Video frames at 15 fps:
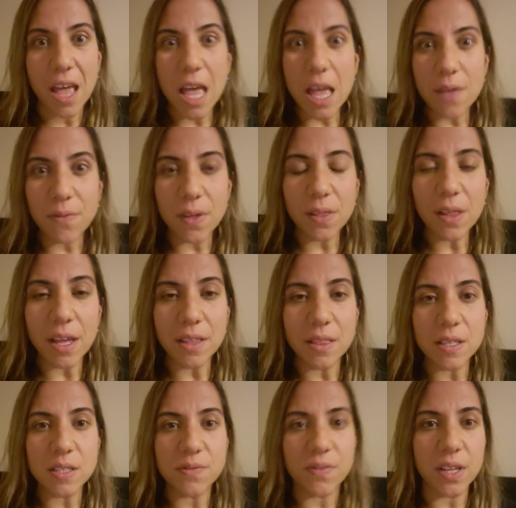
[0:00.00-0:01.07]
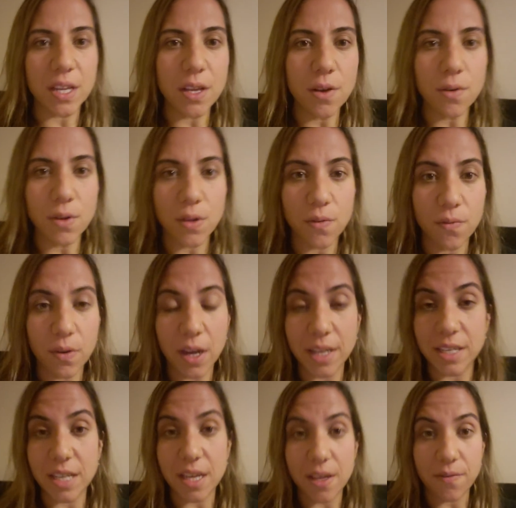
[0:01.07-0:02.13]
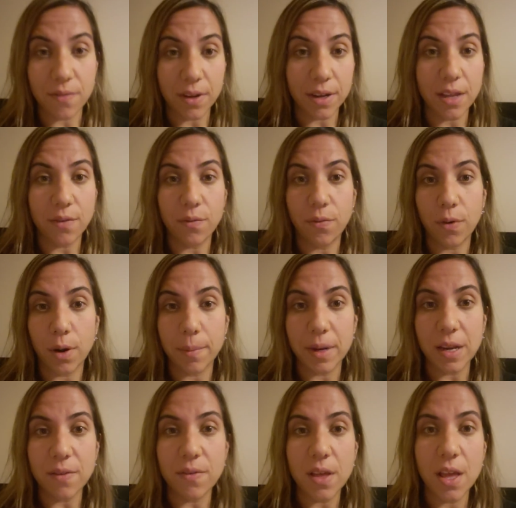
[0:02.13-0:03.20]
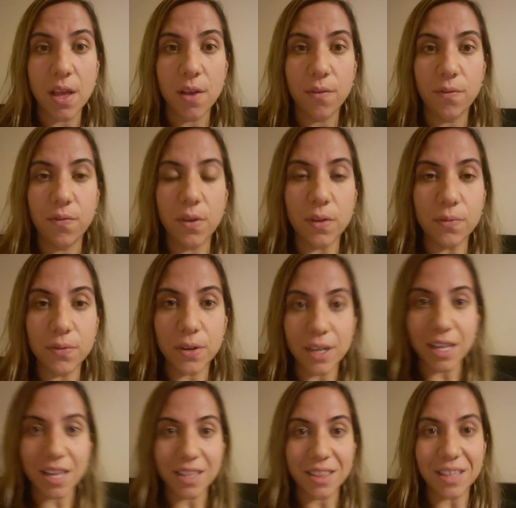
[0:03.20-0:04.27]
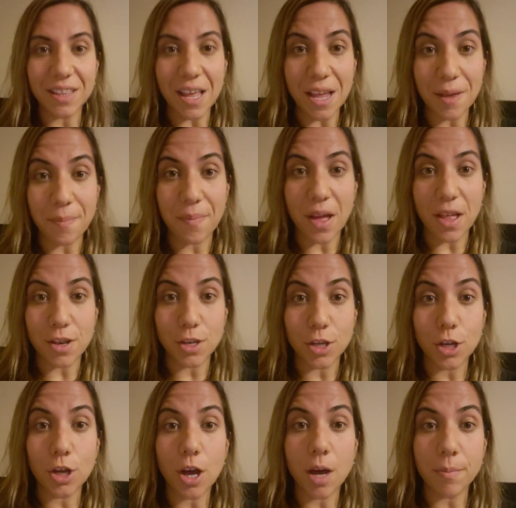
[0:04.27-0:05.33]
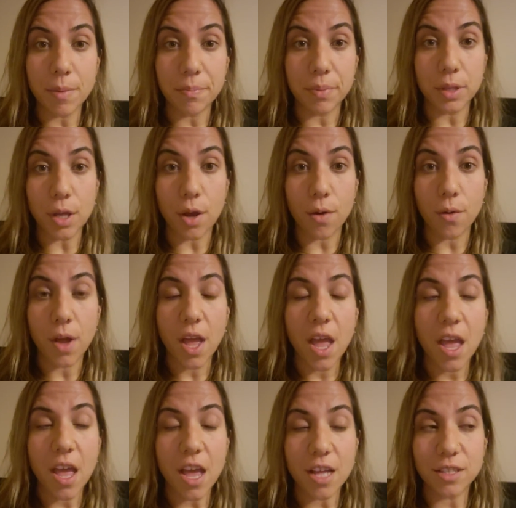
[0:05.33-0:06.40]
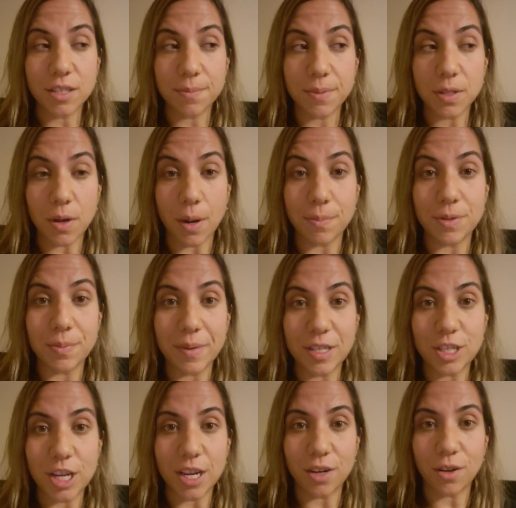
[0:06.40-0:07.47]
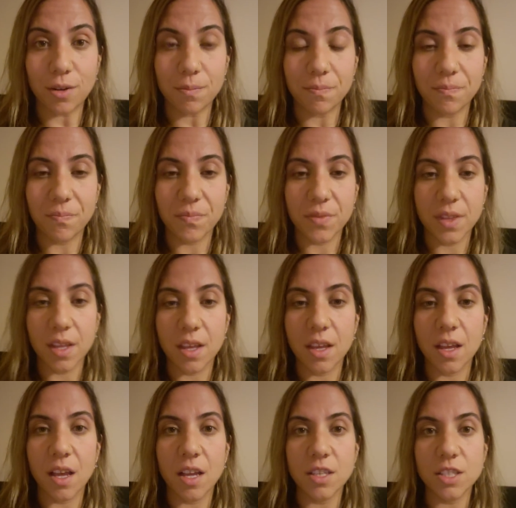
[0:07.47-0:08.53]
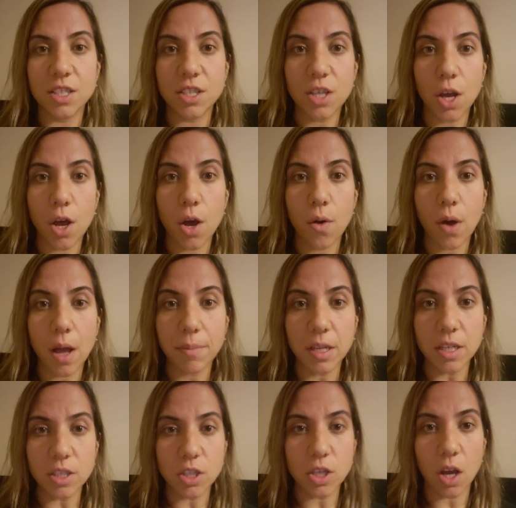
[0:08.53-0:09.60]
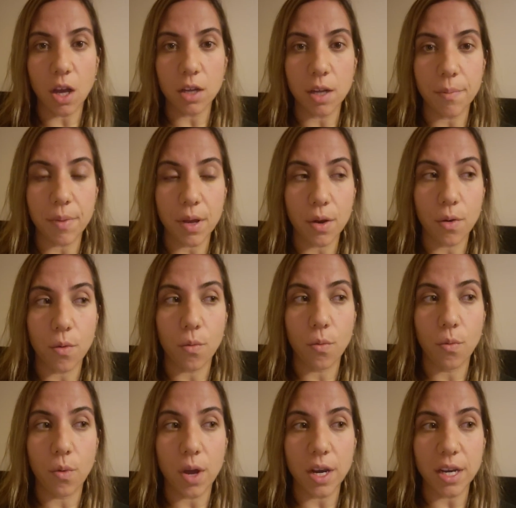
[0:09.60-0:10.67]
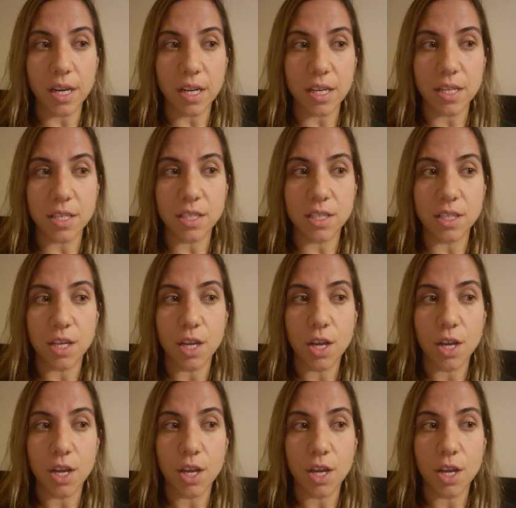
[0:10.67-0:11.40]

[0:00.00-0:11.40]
If you like this video, you find it very informative, feel free to hit the like button, comment below, and subscribe to my channel. So I'm going to talk about what it is